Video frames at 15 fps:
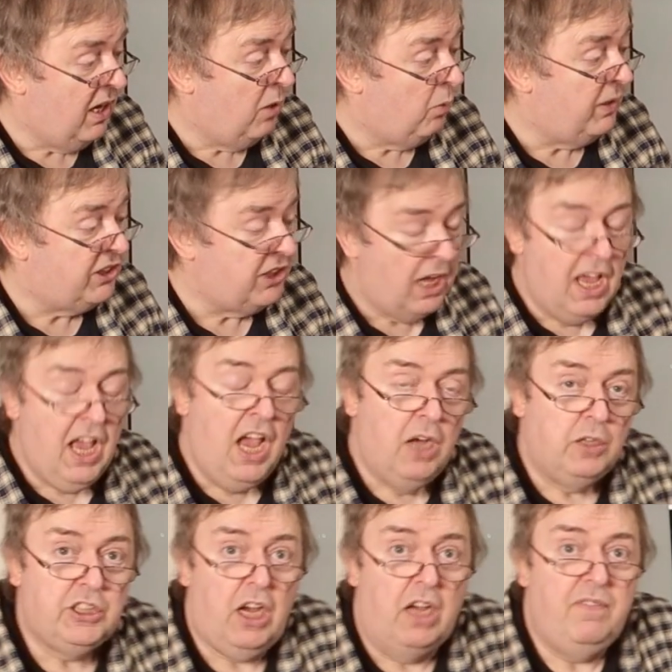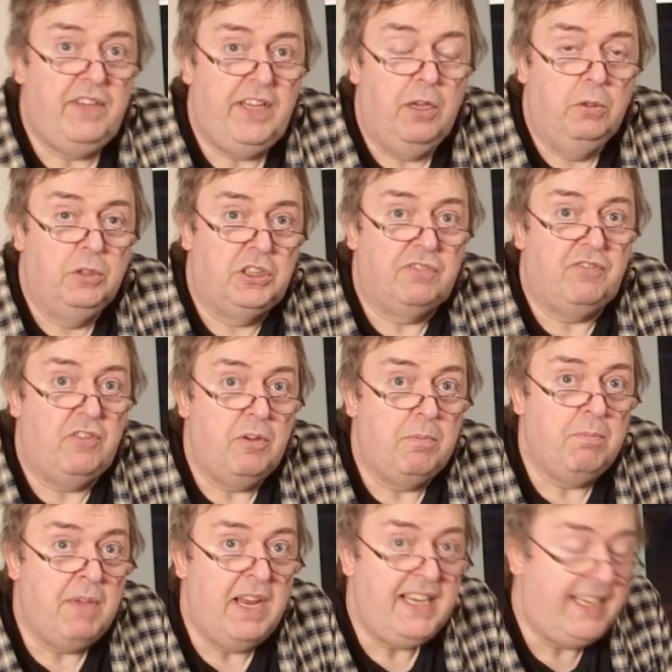which I've used for
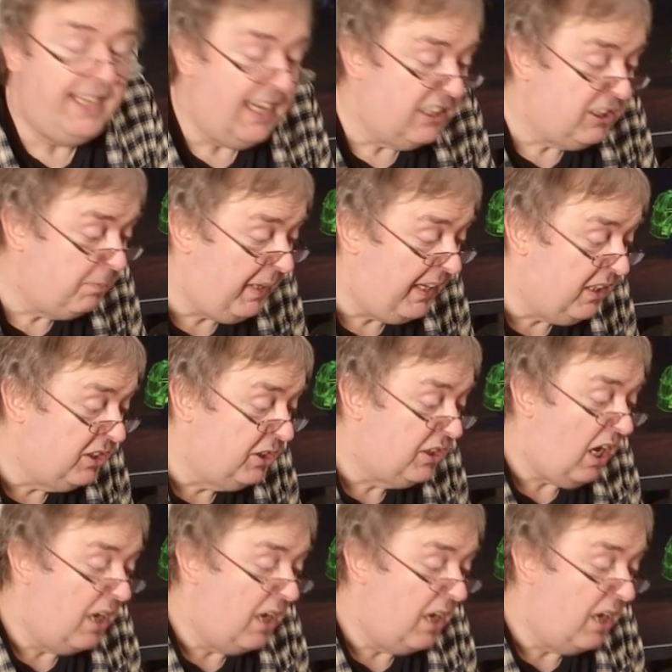many years because